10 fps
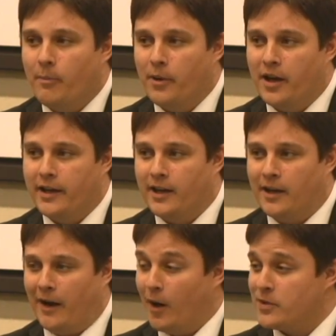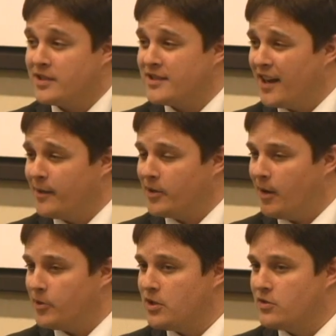But I was designing them a
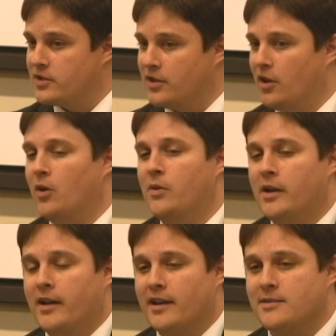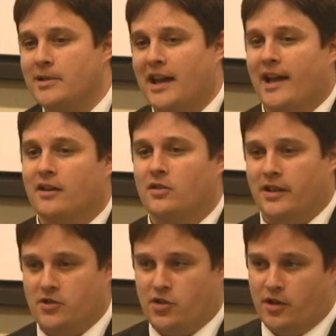couple years ago as a mechanical
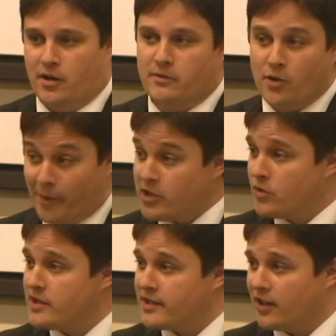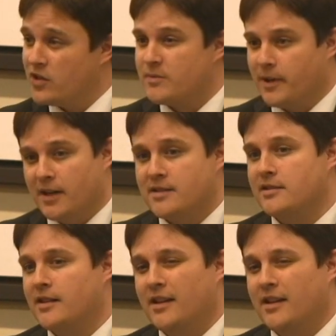engineer, though my degree's in aerospace.